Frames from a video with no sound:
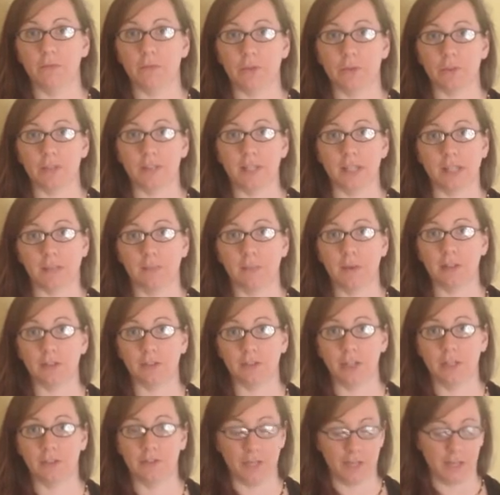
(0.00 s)
for six months or
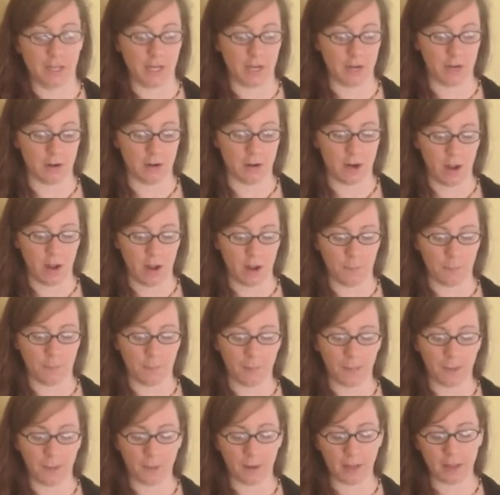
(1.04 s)
even a year. Um,
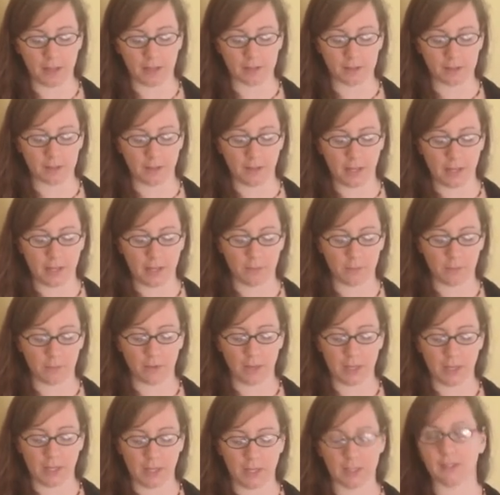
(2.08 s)
it's, it
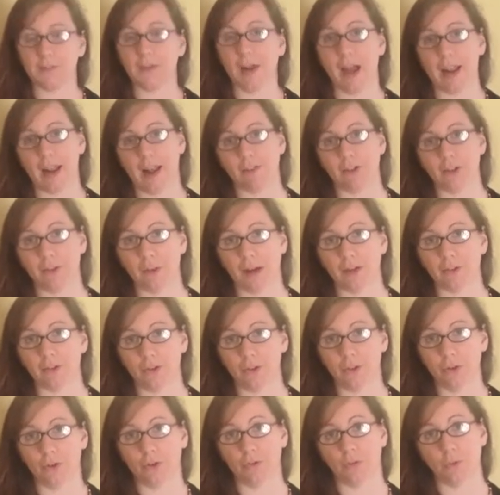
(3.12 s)
really is fine after about
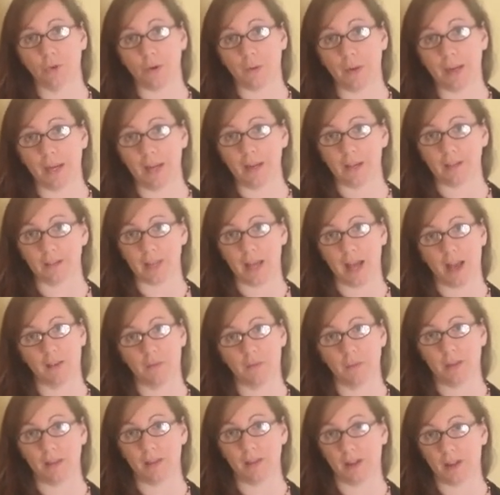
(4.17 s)
two to four weeks. That would
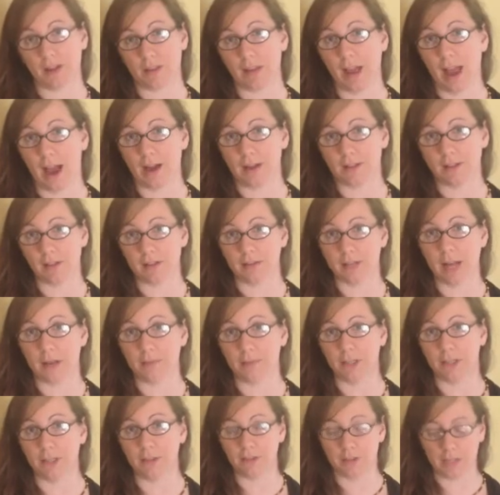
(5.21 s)
be like the ideal time
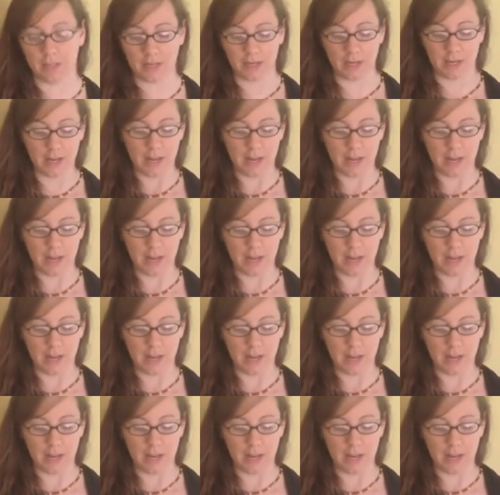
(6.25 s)
to use it.